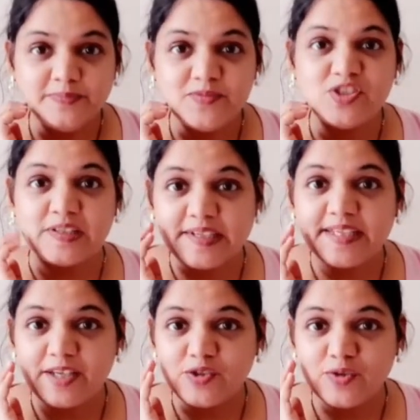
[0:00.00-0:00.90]
Children,
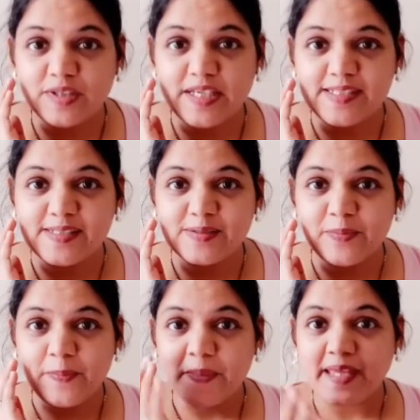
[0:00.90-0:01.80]
can you do this?
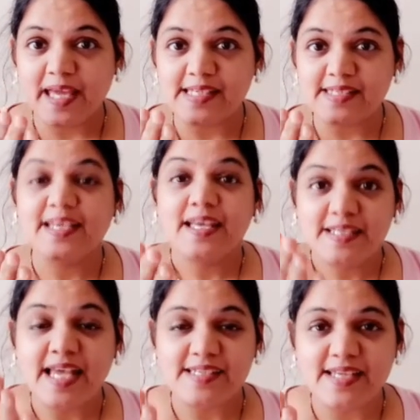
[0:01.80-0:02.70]
Yes?
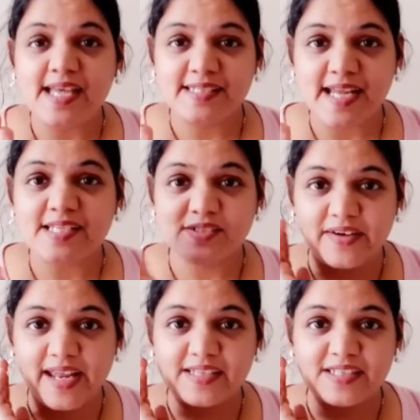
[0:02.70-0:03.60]
Yes, that's
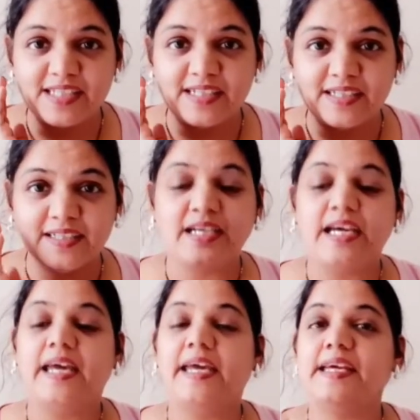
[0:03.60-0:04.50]
correct, dear.
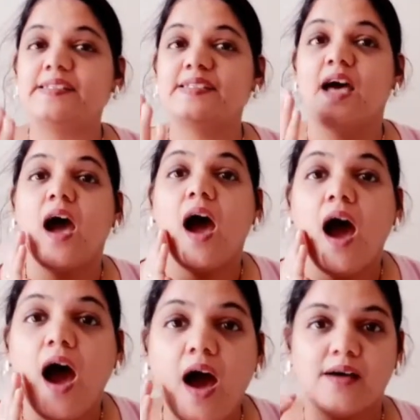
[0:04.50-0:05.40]
It's...
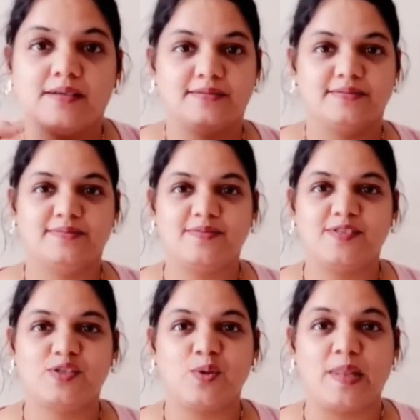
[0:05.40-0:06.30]

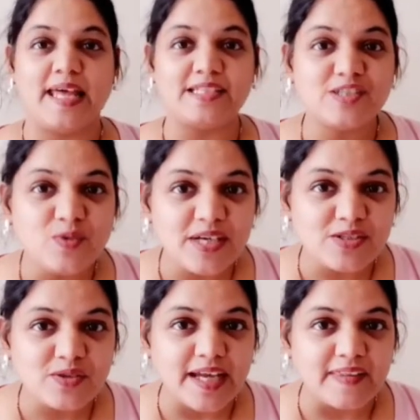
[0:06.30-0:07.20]
So let's do it
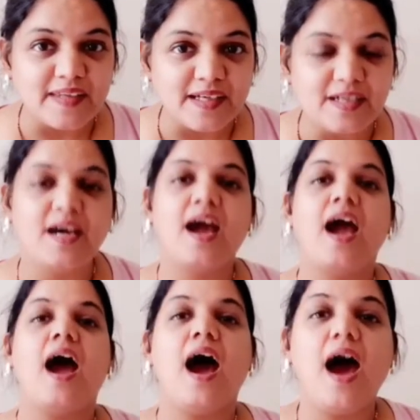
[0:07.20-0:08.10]
together.
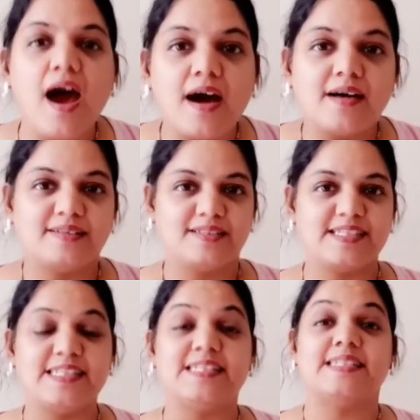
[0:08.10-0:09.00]

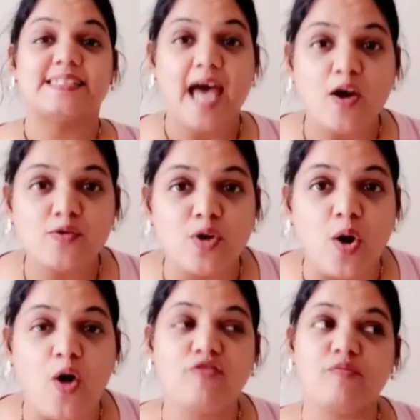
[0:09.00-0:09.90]
This is the sound
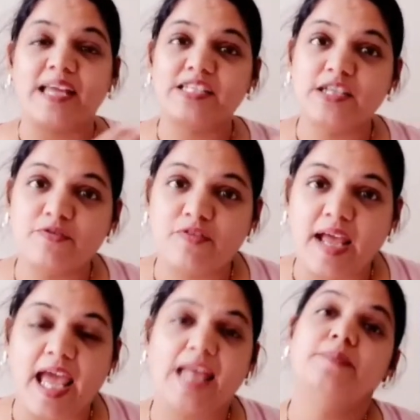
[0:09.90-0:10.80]
of my dear
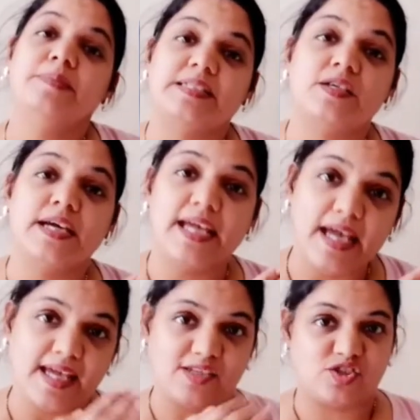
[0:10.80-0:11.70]
friend, Mr.
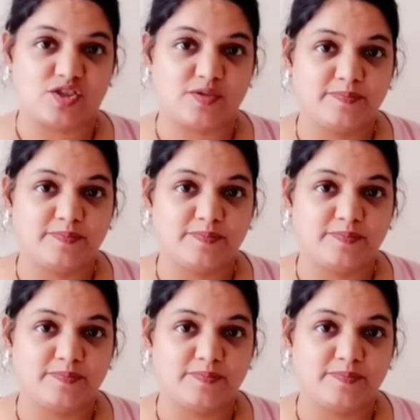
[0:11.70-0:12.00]
H.